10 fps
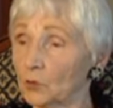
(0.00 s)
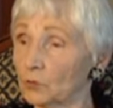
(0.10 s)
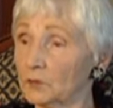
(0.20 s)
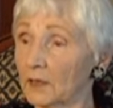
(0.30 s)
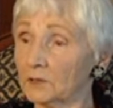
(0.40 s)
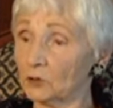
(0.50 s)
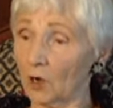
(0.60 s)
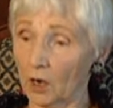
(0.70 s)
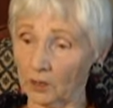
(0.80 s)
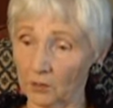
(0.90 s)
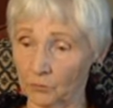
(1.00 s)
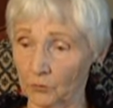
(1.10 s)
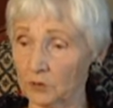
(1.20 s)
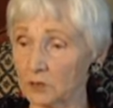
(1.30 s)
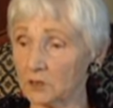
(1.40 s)
He could not talk. He
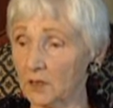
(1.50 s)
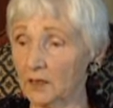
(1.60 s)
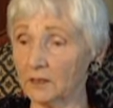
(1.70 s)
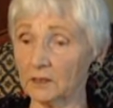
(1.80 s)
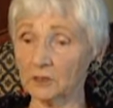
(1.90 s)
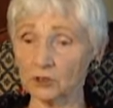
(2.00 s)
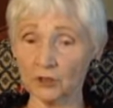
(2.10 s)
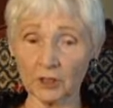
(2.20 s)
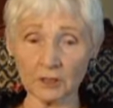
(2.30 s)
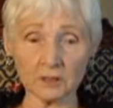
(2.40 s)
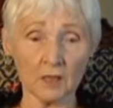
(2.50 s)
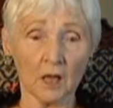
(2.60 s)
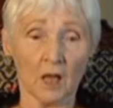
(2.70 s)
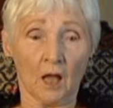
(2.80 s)
put his hand on his chest.